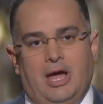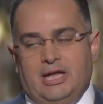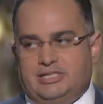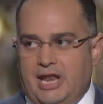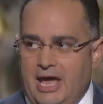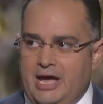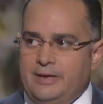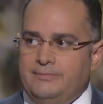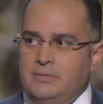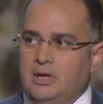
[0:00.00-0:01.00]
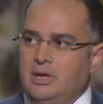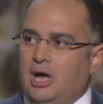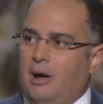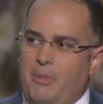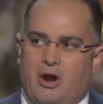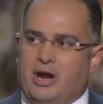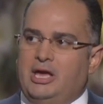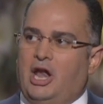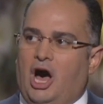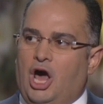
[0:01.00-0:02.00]
And today,
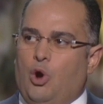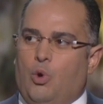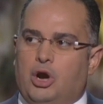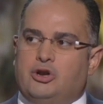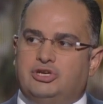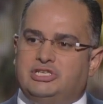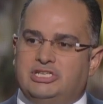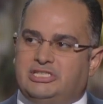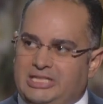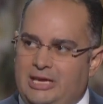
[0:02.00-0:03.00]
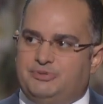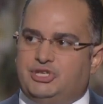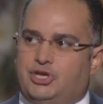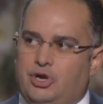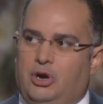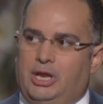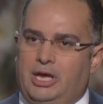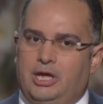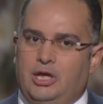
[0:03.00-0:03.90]
American auto workers can sleep securely